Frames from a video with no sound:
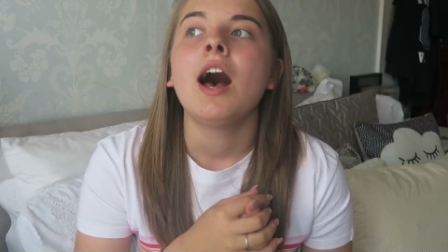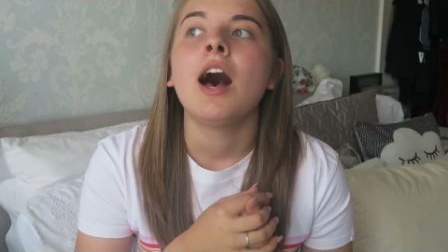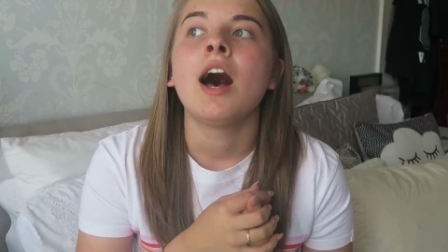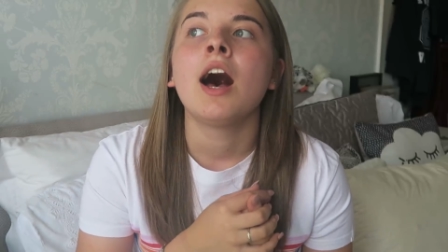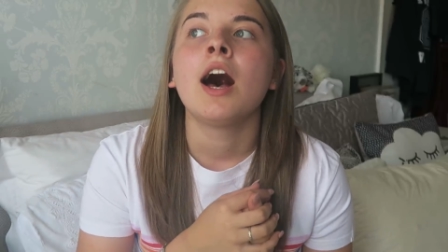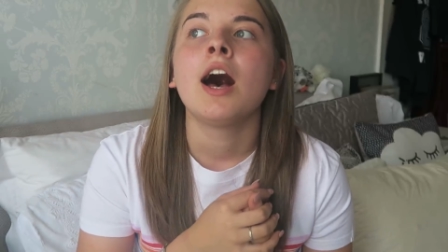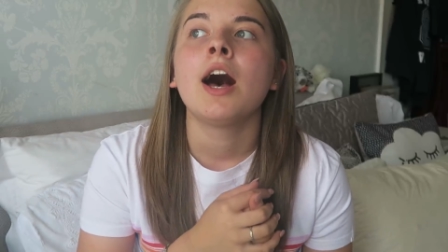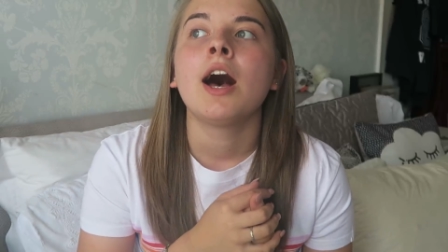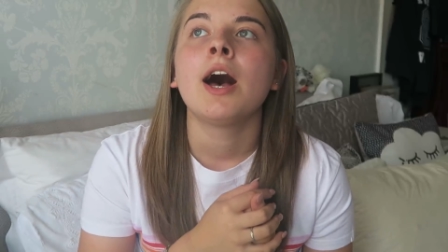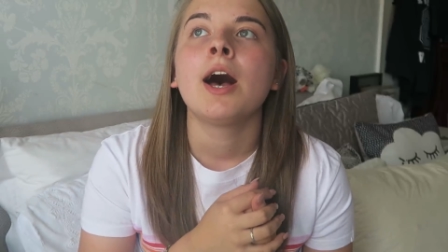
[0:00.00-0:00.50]

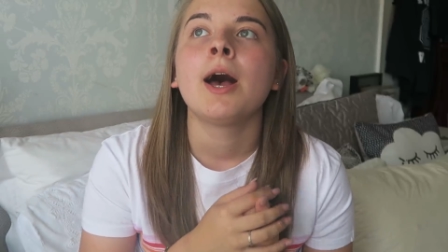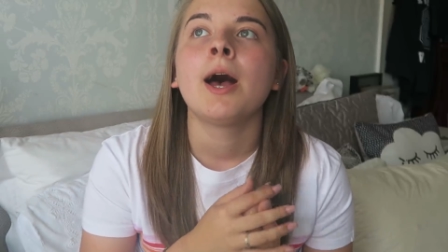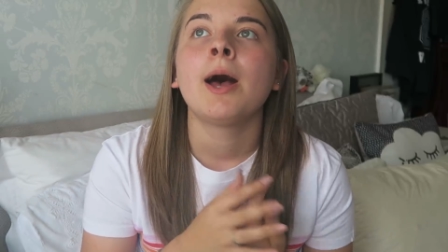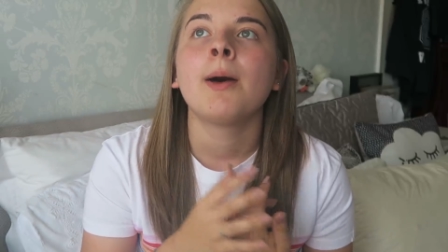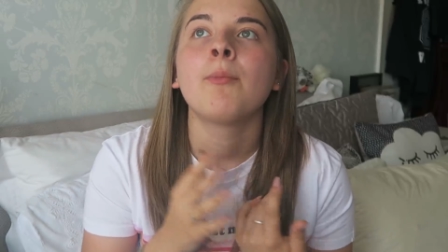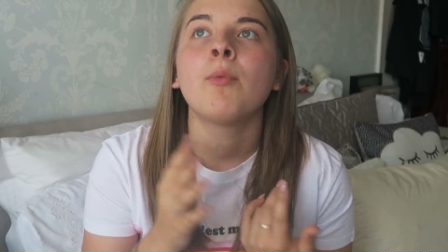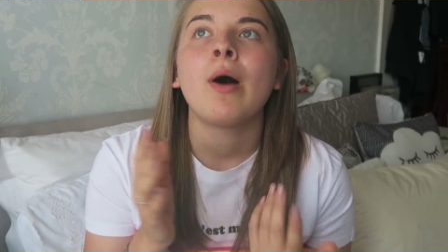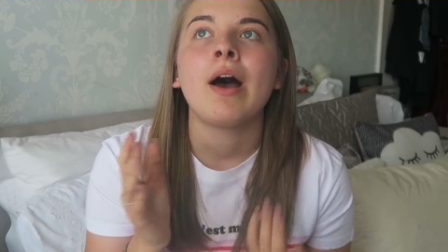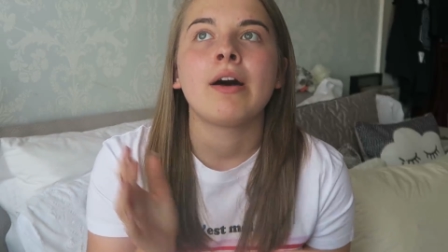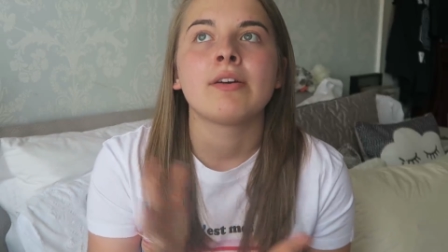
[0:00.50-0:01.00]

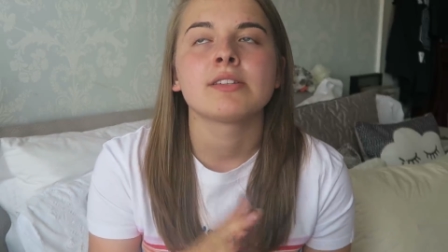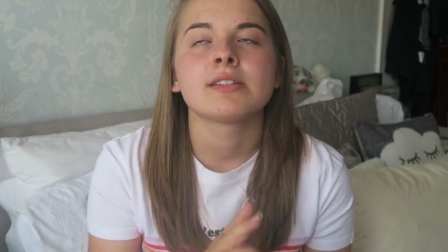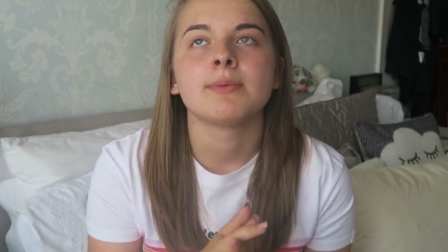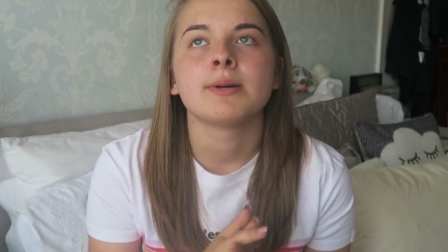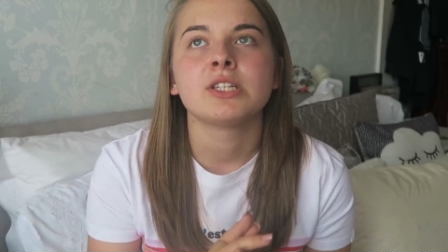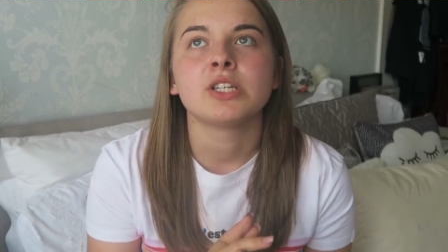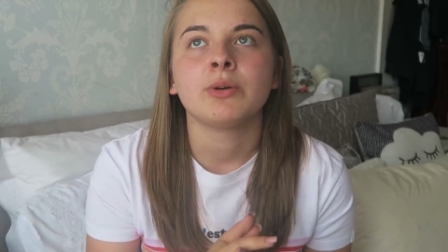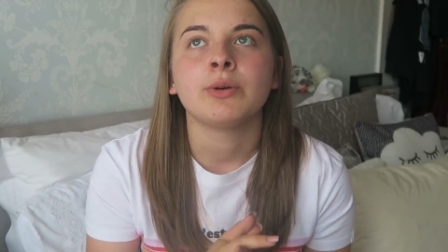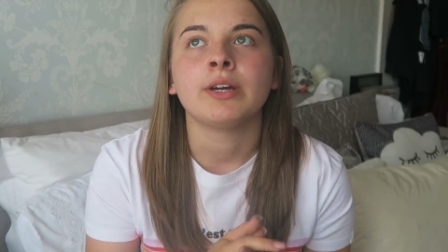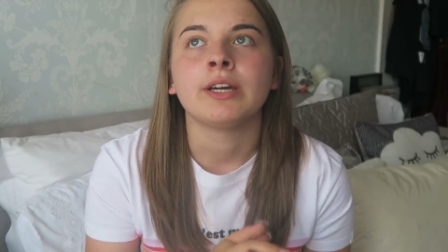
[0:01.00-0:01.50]
What else
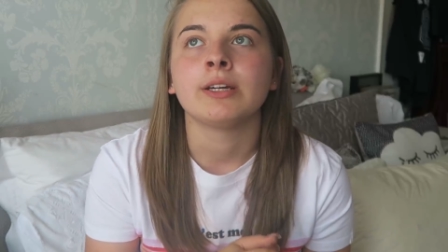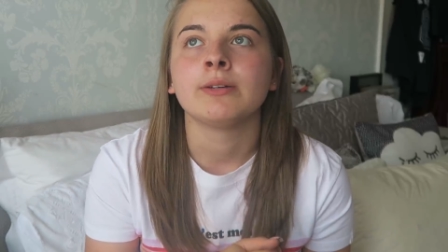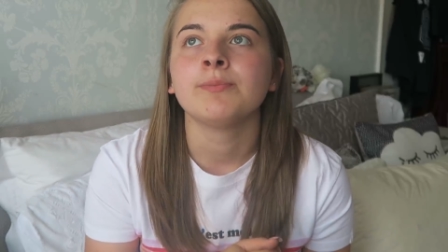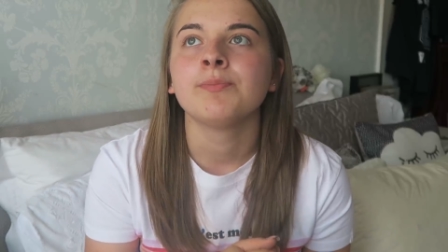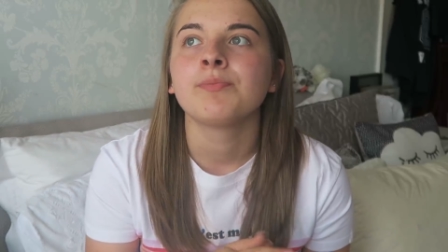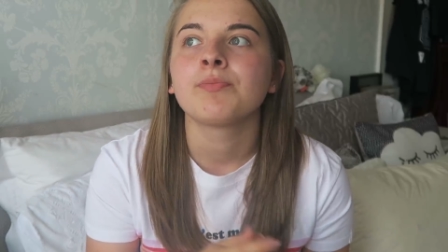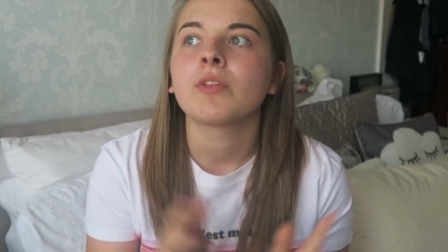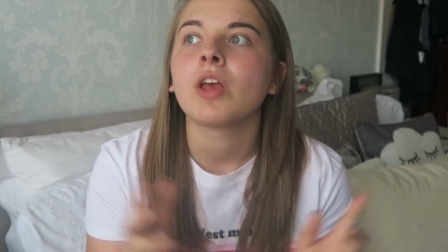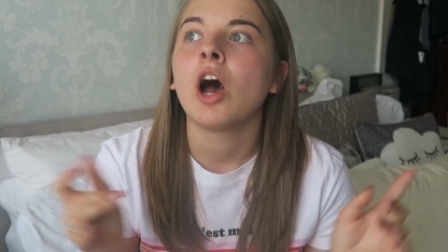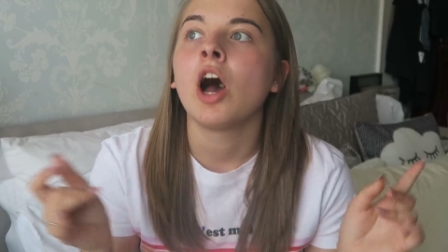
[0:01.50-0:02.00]
am I
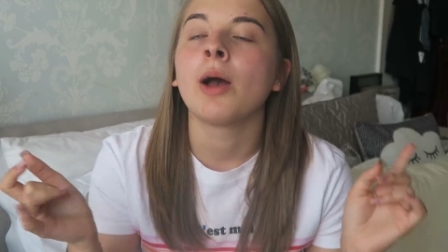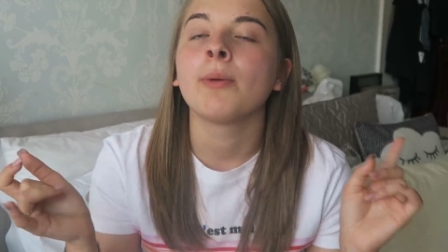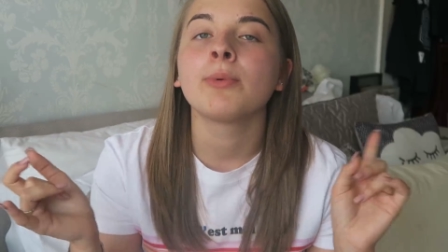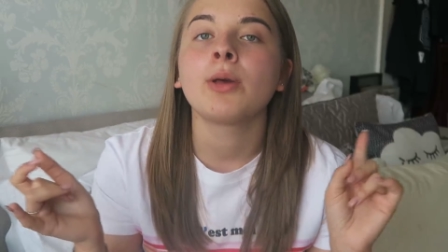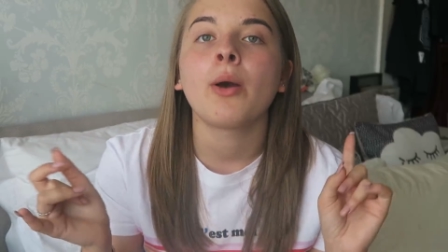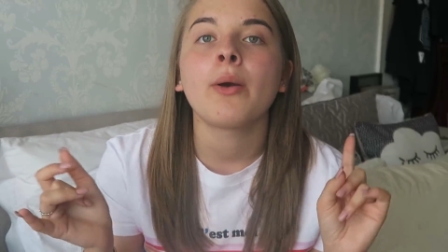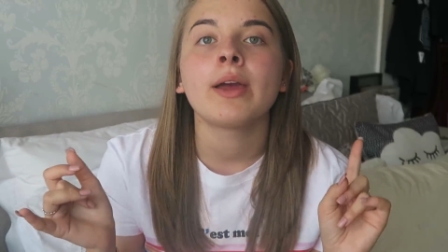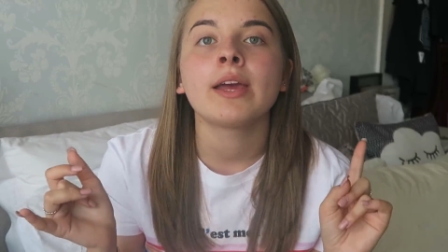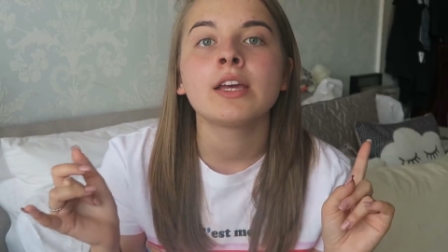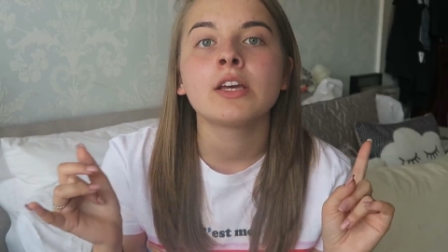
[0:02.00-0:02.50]
doing? I'm
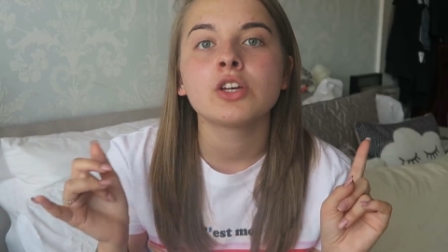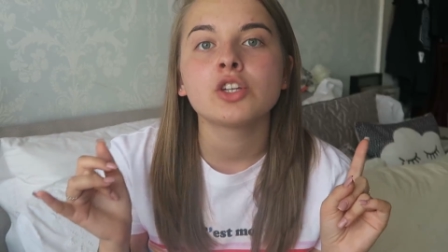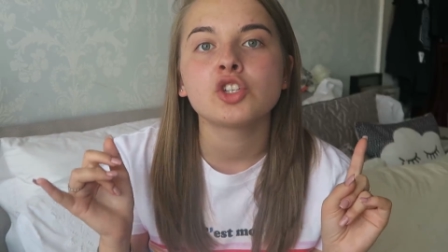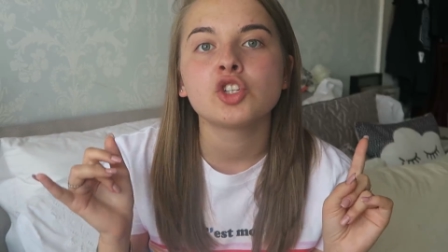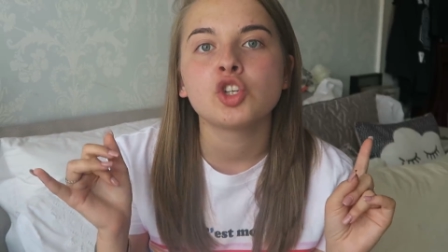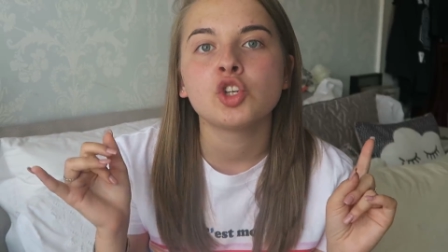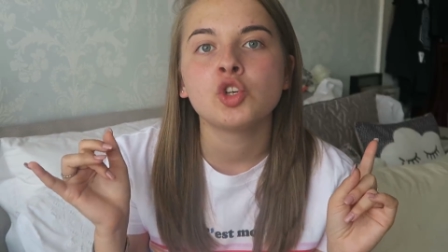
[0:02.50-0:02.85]
going